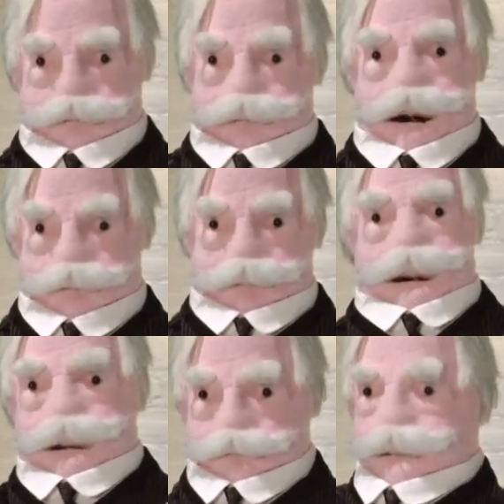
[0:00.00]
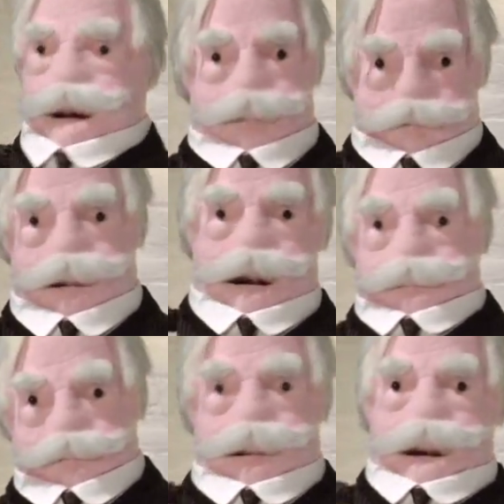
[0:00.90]
means a trader can see his
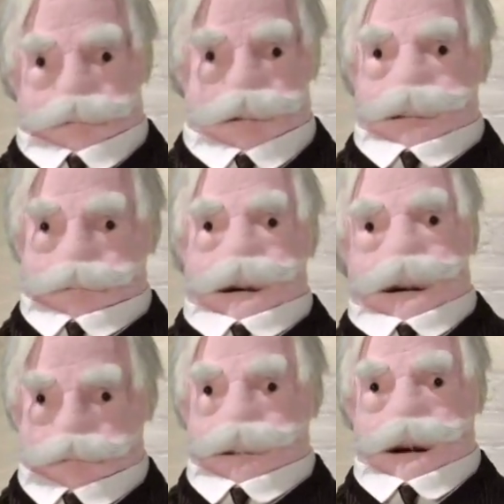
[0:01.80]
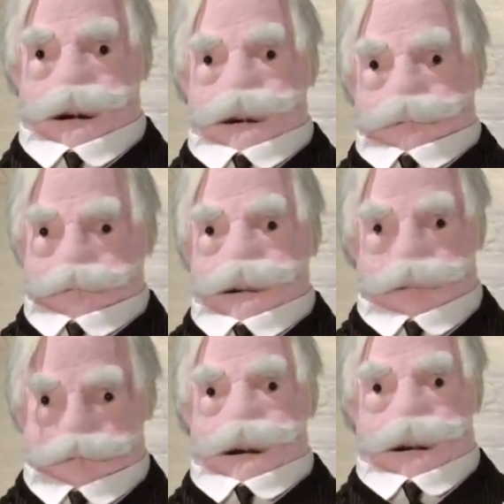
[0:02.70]
profits wiped out in seconds and his
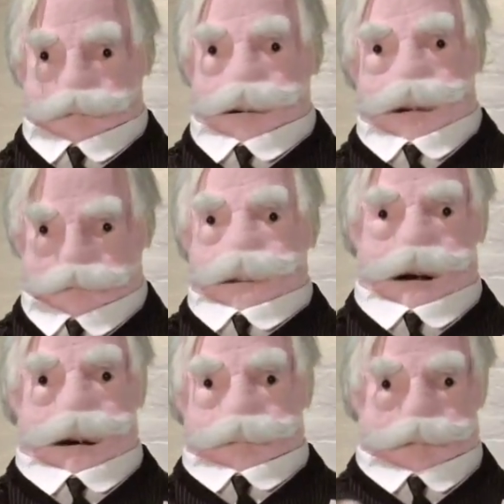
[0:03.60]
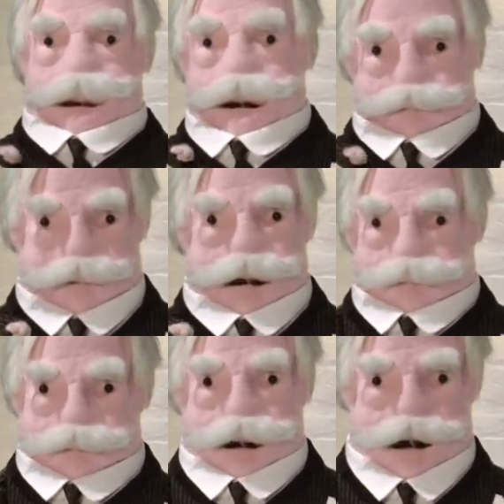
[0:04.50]
position quickly plunge into a
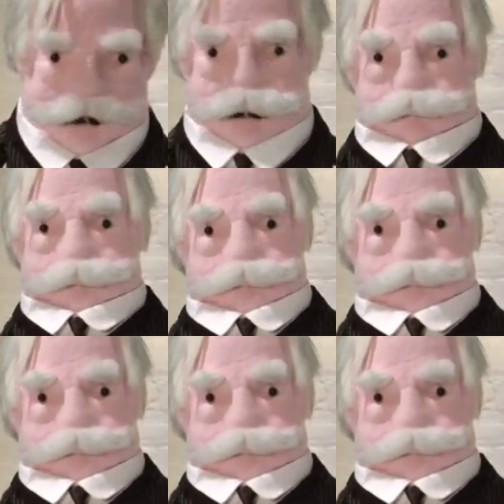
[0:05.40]
loss-making zone.